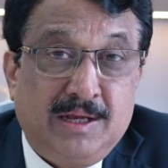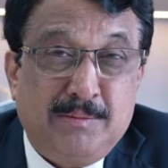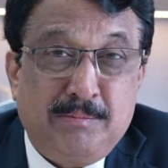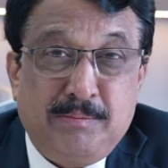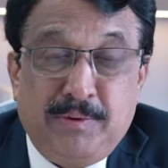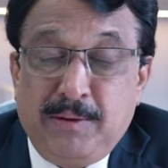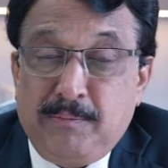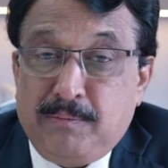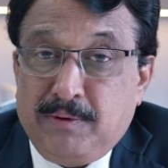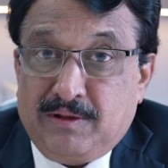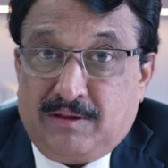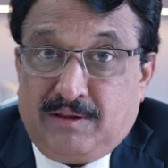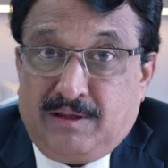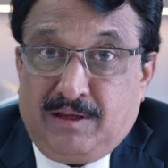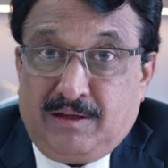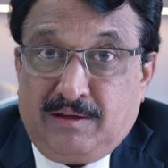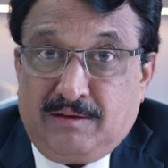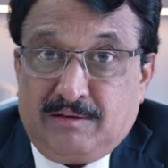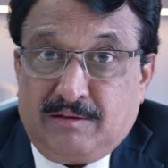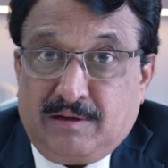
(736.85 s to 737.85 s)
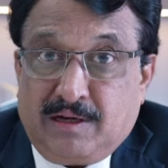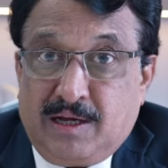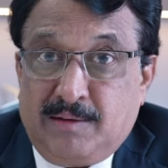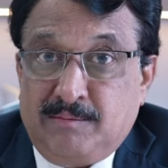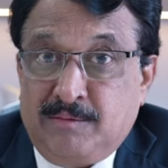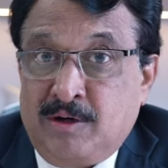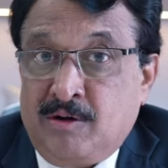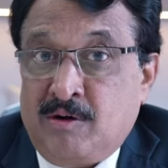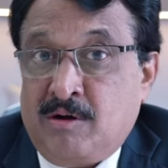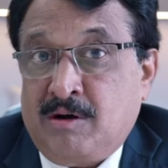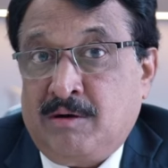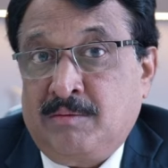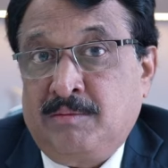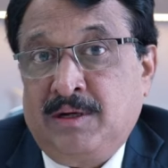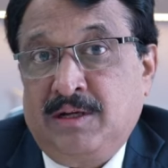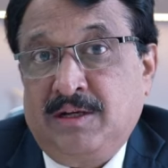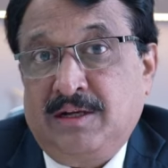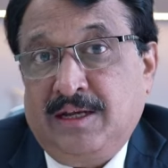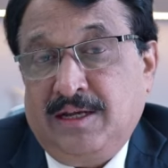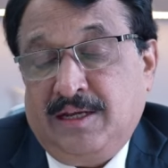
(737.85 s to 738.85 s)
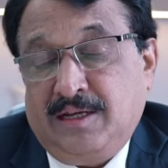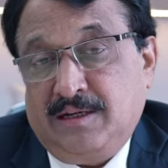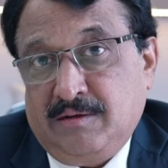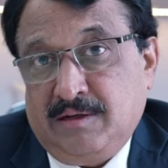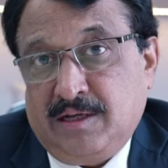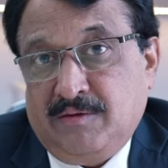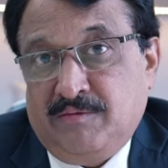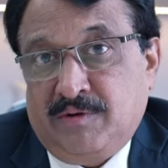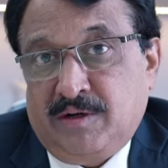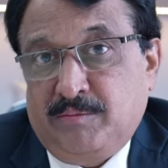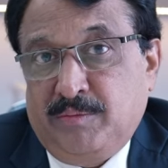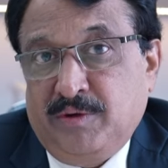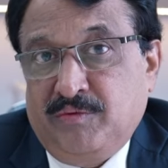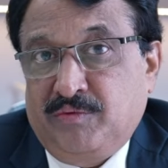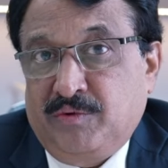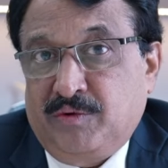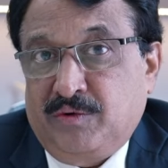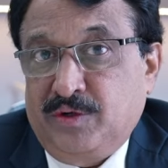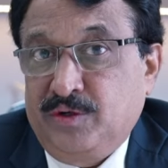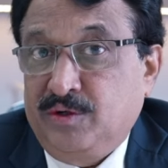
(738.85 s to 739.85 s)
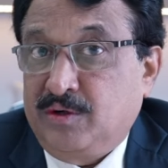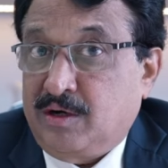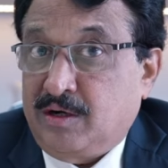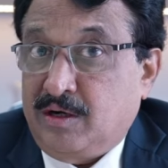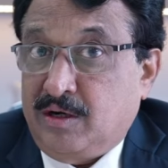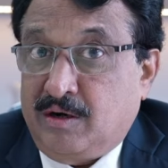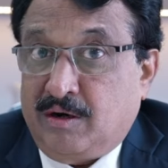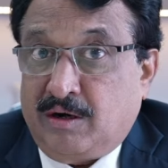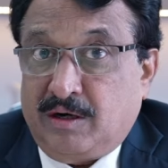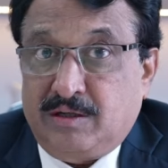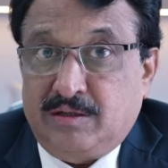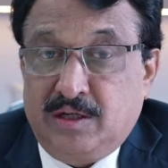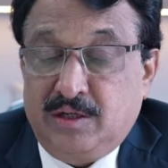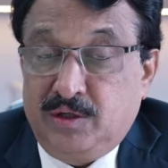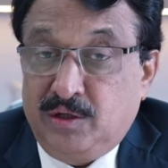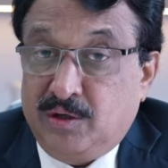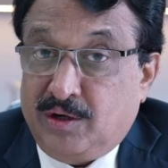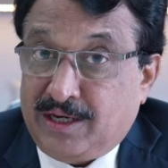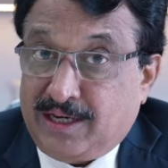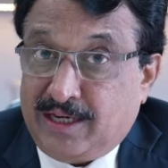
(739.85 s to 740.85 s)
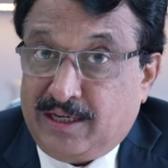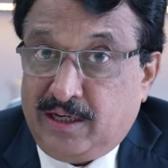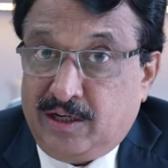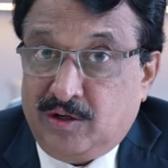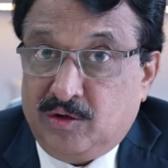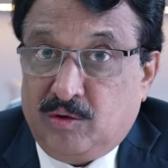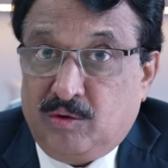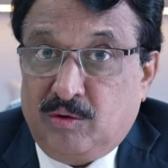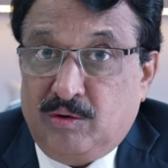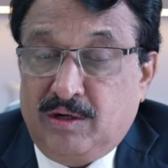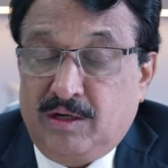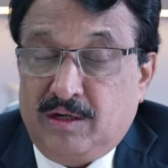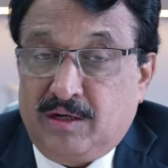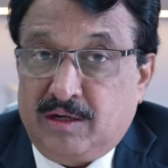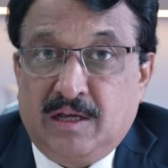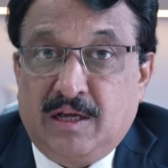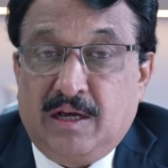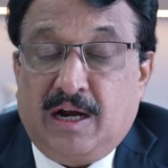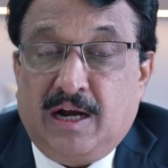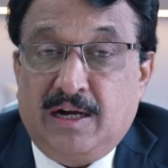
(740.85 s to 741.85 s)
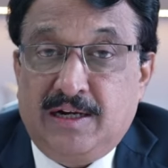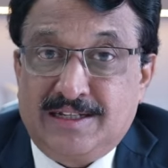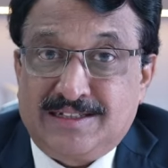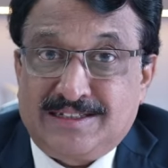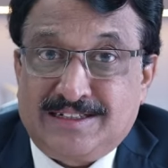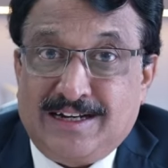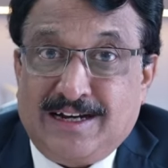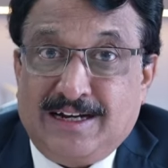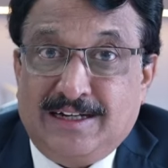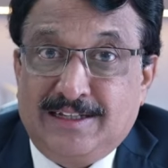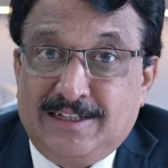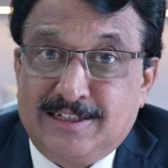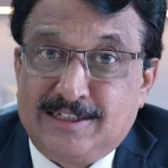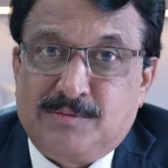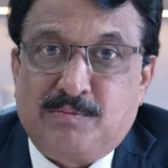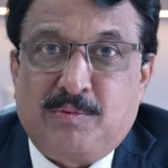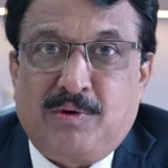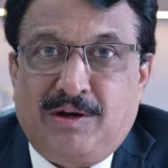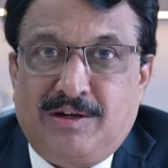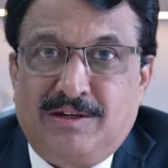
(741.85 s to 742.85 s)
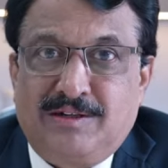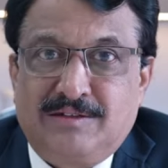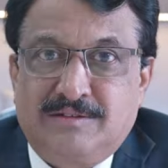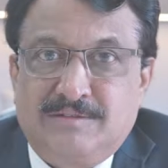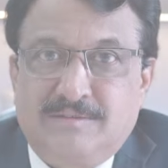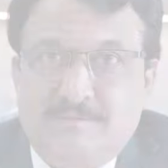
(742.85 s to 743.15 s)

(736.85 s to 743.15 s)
People think, I'm normal like ever before. You are not. You are getting older. Understand this point.